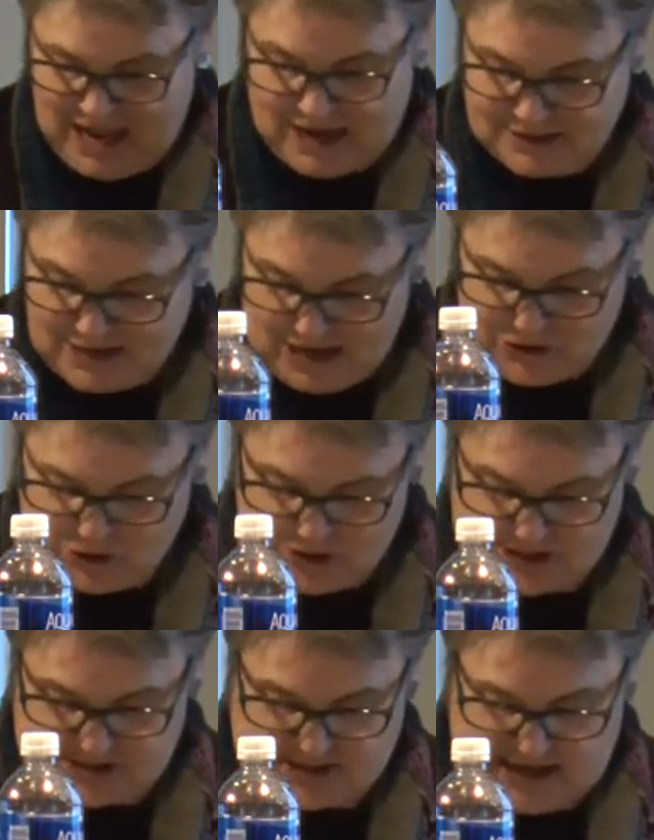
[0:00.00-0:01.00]
Another
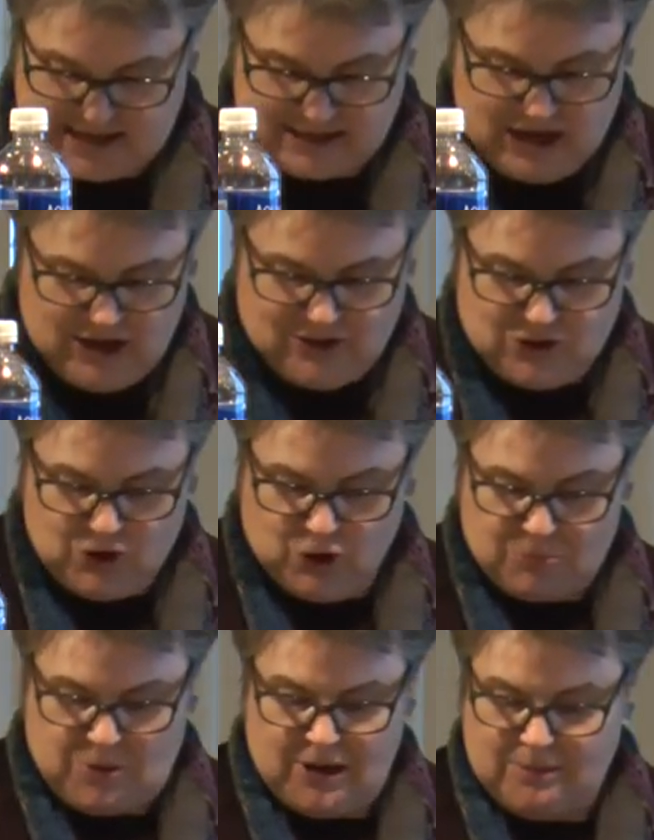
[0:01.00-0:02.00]
has said the
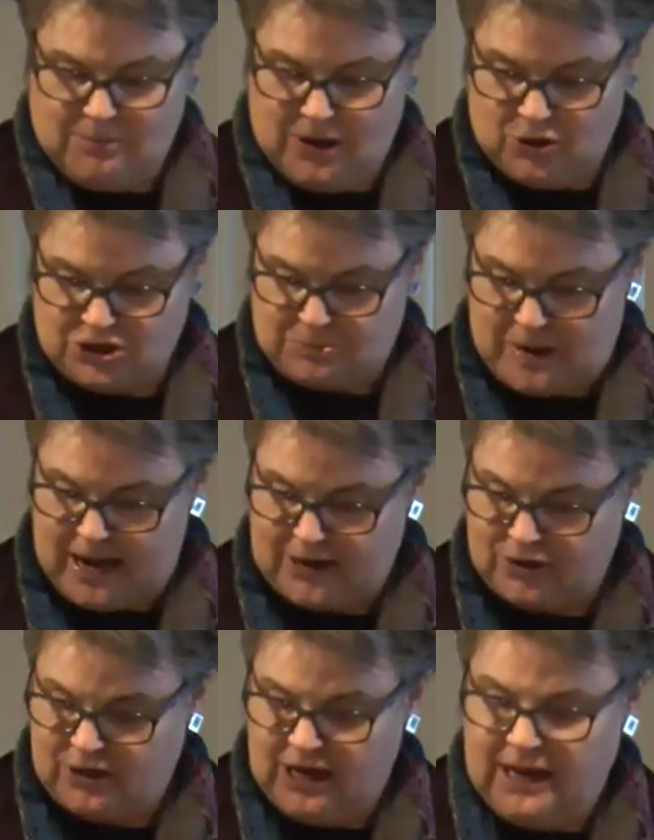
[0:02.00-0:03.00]
European marriage
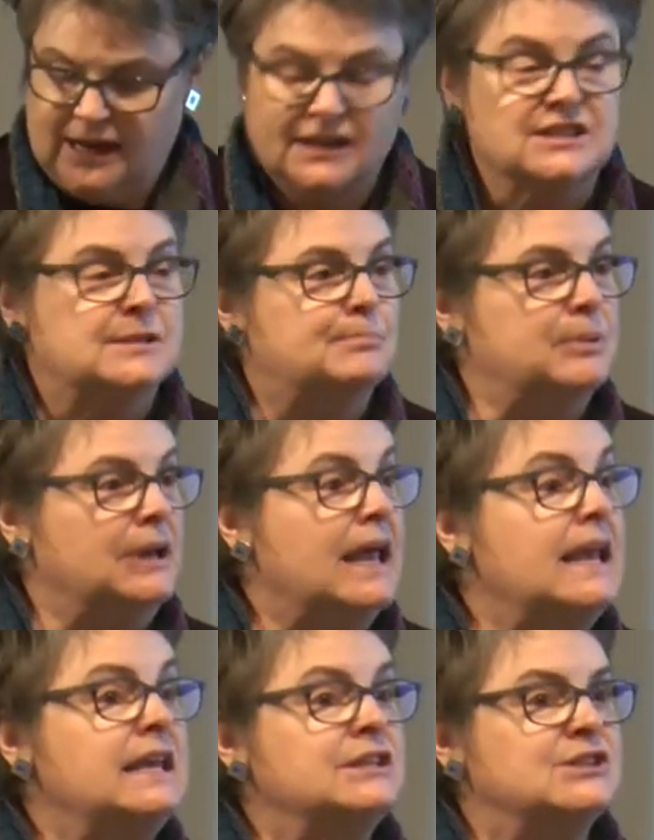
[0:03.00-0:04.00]
pattern
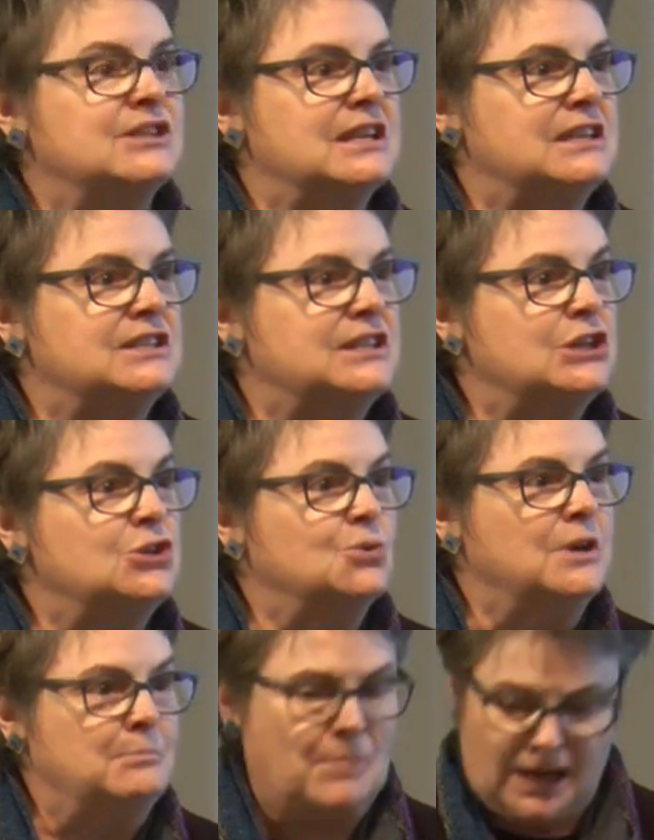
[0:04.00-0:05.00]
explains the
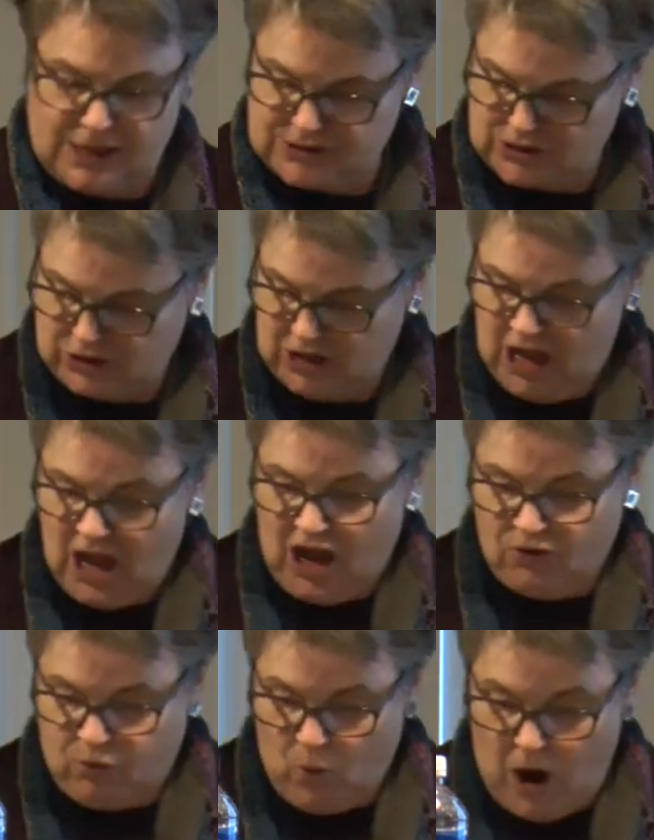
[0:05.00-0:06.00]
continuing puzzle
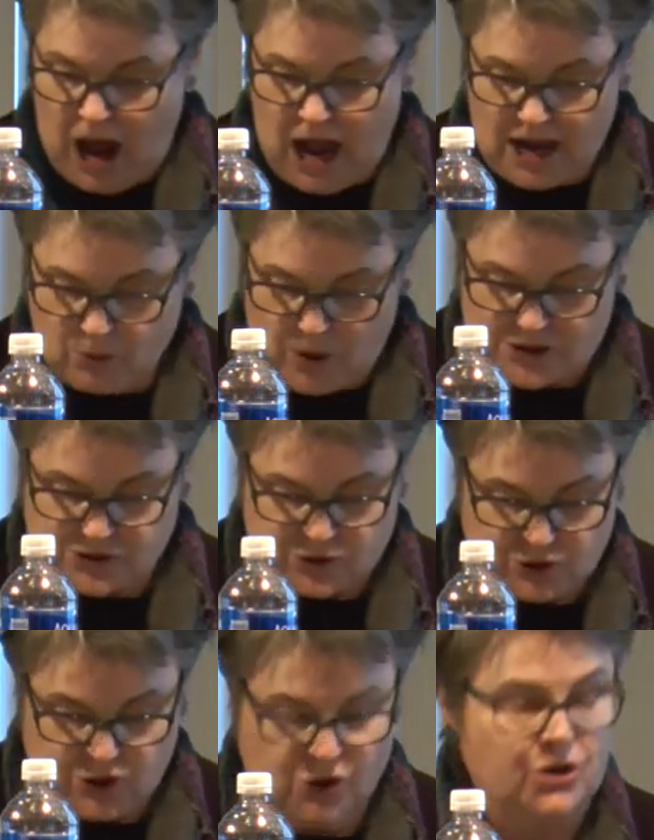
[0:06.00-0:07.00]
of why
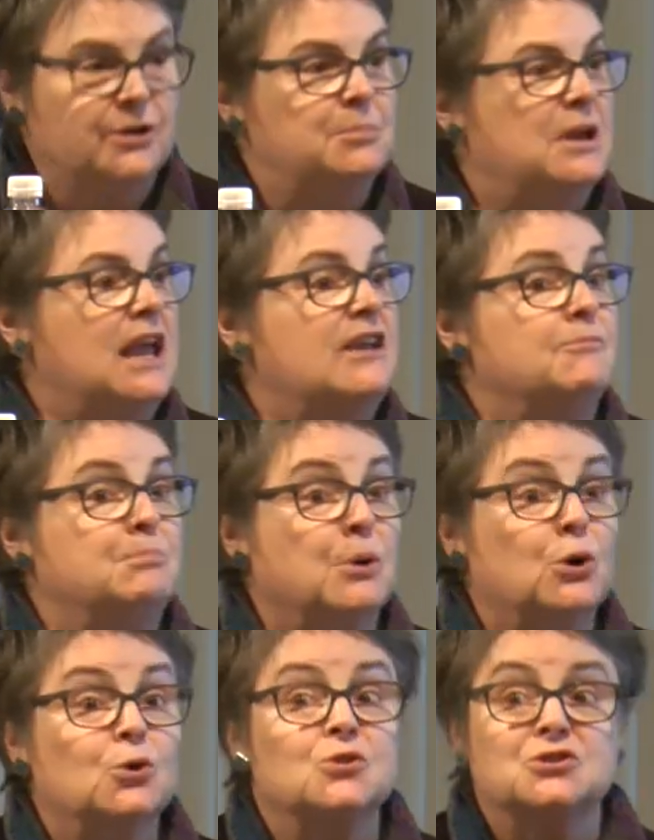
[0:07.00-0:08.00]
Western Europe gave
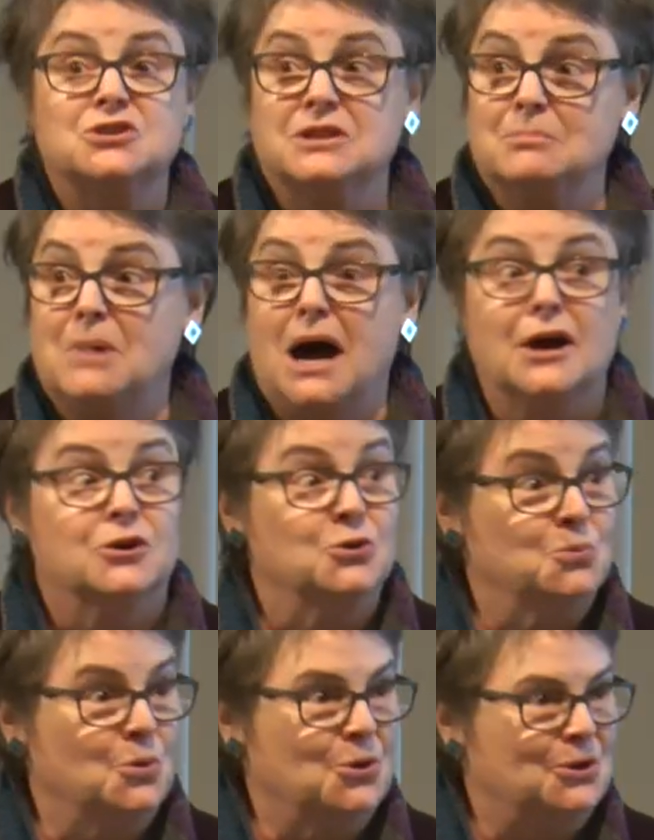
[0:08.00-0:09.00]
birth to the
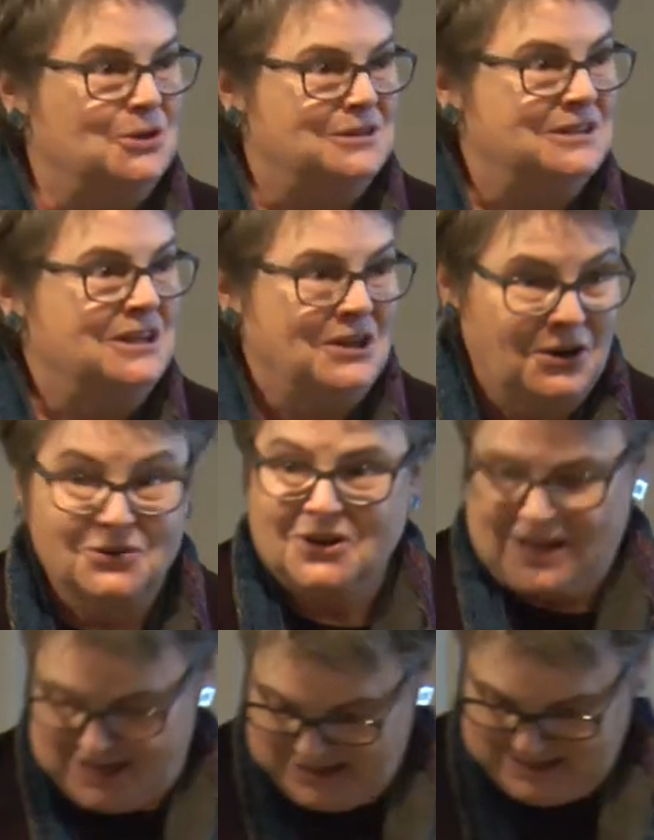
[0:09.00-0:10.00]
modern world.
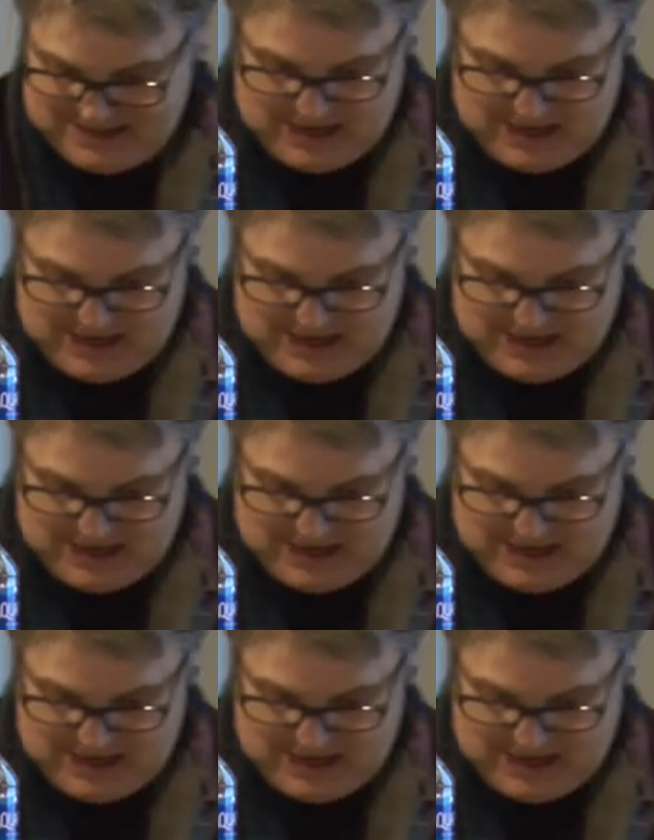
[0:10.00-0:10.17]
Okay.